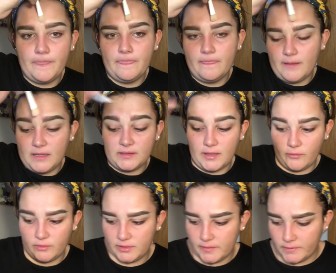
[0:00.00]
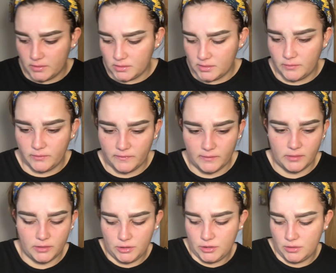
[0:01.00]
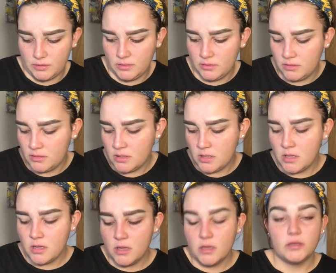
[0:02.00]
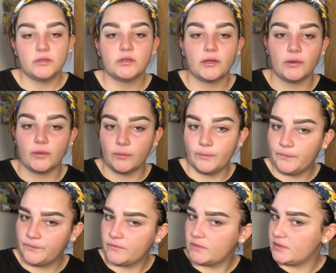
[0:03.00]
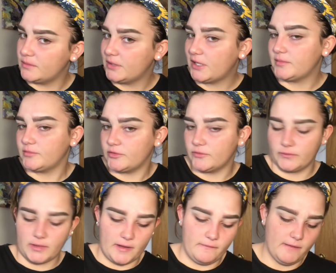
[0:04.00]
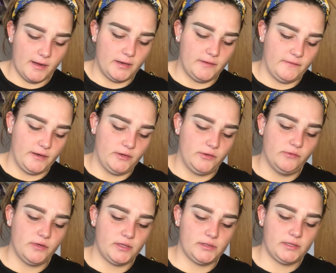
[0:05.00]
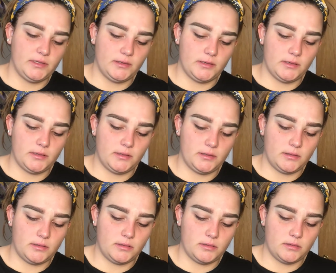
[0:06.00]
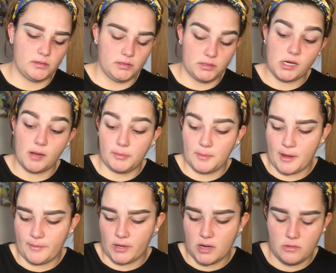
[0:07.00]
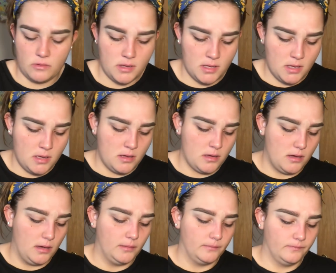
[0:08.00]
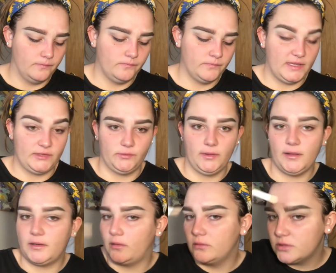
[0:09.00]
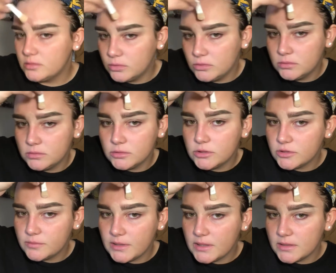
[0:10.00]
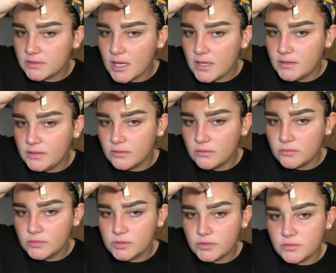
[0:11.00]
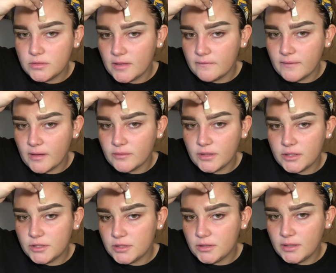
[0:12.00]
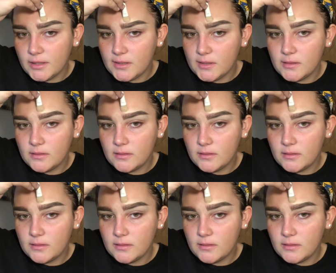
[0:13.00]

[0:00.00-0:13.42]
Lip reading: Because I always have a hard time with foundation. So sometimes I find if I do concealer on the top of my brow, it's really noticeable just because I don't do that foundation layer.